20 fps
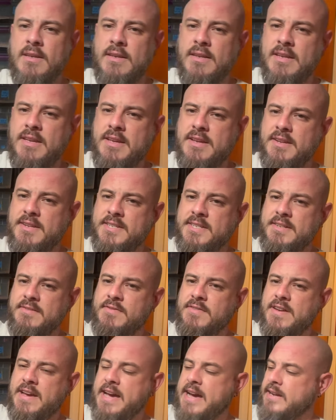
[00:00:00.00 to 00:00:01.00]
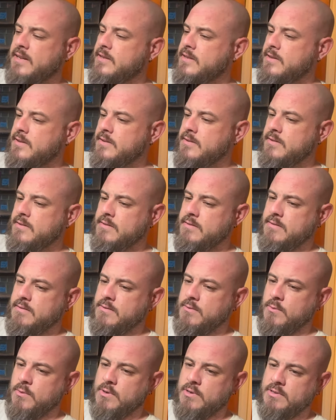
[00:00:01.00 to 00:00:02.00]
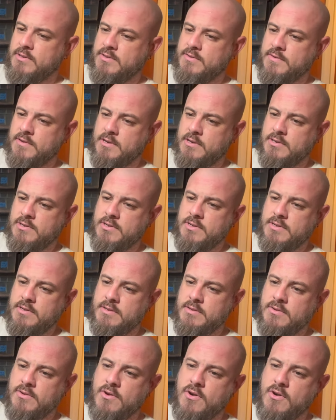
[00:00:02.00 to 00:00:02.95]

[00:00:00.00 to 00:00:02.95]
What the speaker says: He is, in fact, the world's first